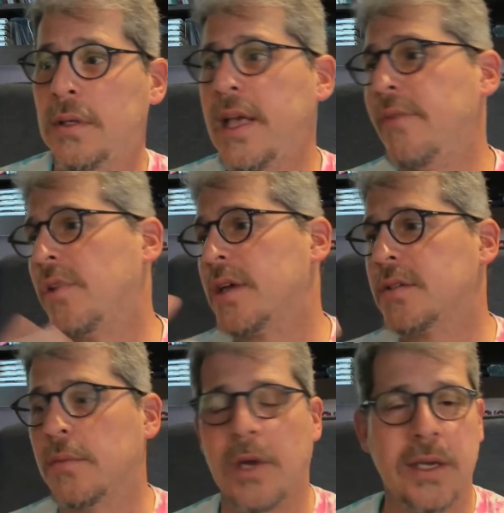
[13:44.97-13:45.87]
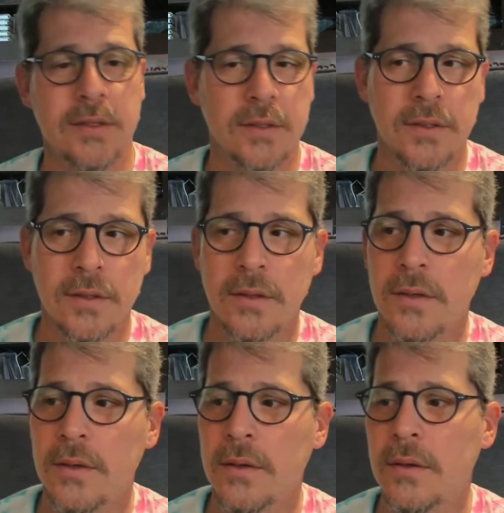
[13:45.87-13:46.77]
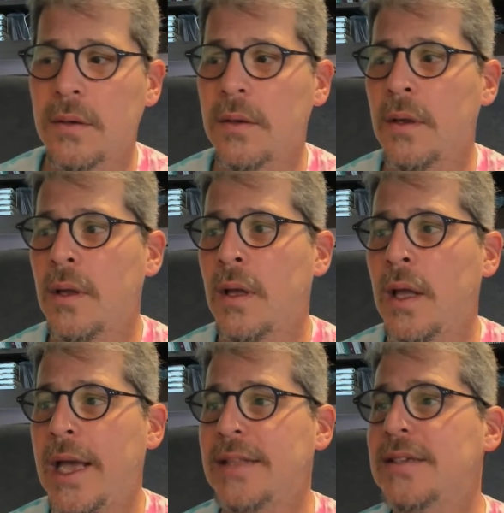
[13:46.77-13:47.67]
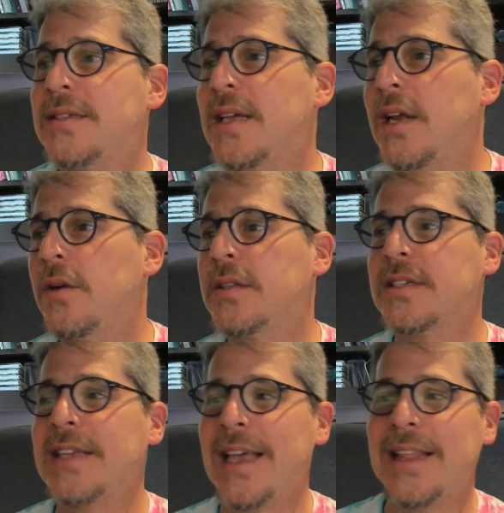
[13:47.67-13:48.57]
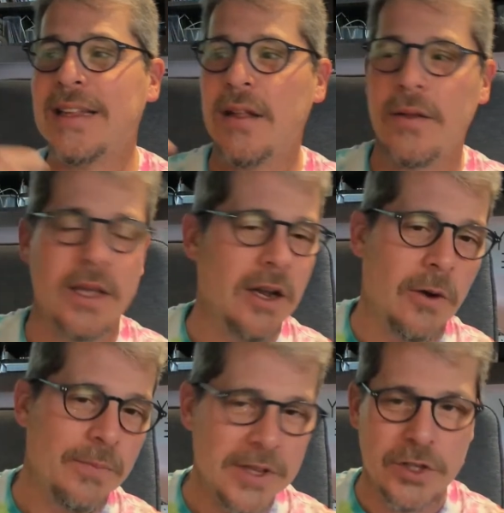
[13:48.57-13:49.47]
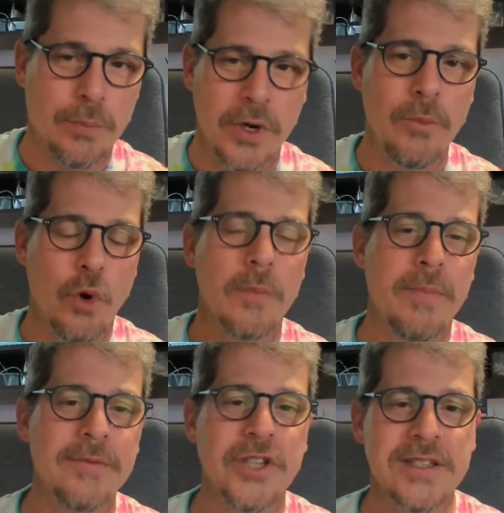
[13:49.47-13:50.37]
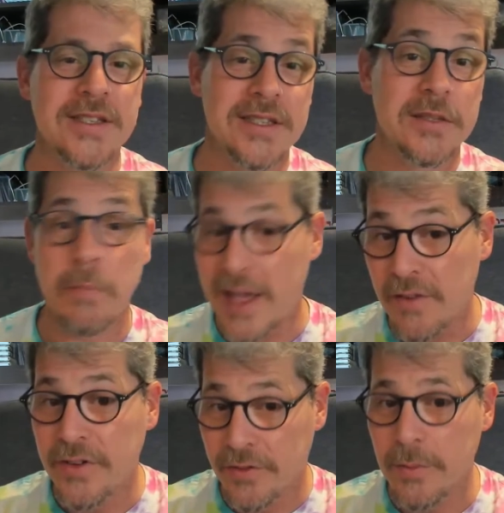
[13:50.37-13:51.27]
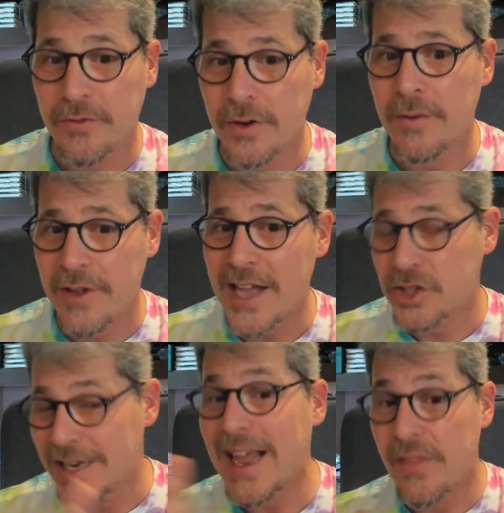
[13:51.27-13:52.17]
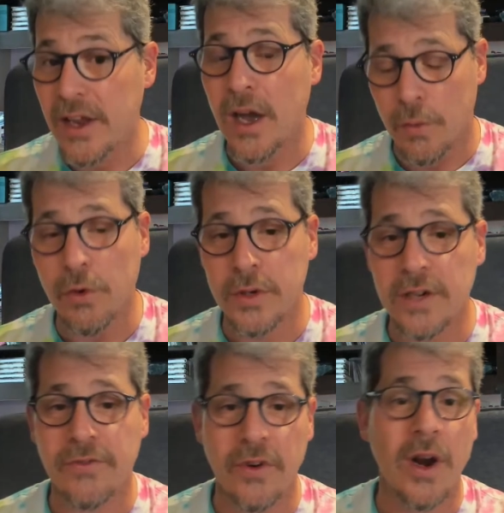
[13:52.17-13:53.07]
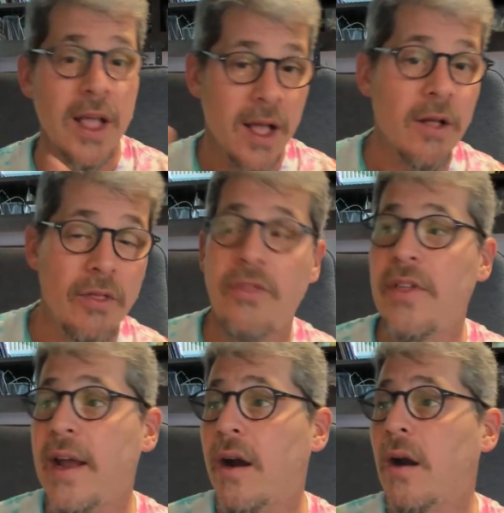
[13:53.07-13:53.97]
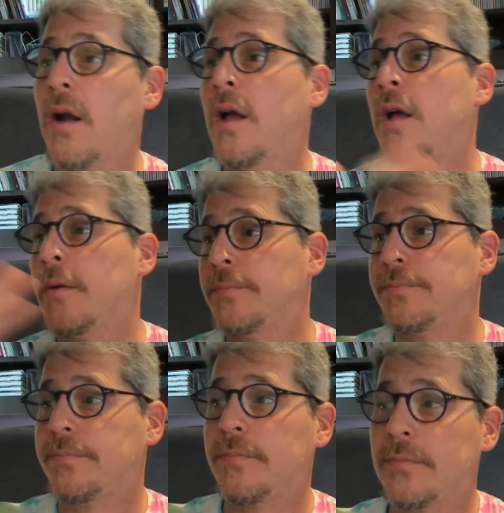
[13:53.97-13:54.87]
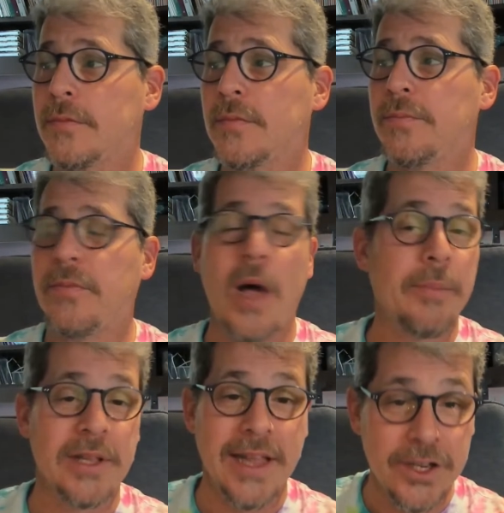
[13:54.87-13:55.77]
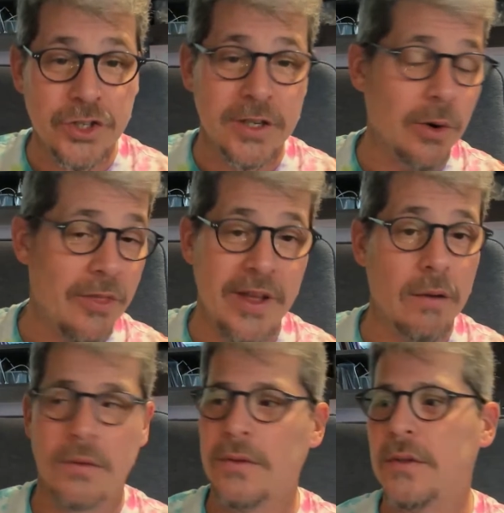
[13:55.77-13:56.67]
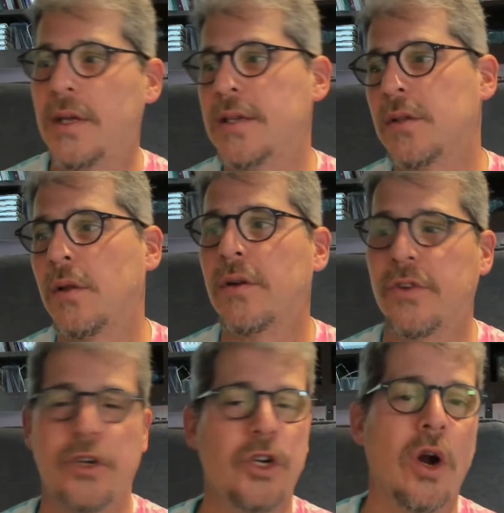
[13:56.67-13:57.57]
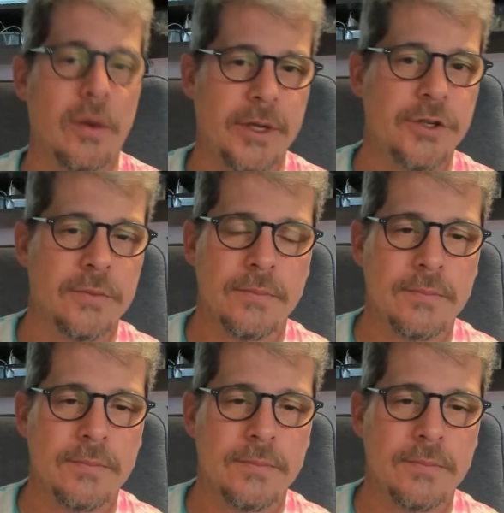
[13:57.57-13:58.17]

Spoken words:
They've lost their minds. And to sit here and to say that, the Supreme Court justices benefited from affirmative action, now they got ruined it for their population is a load of garbage.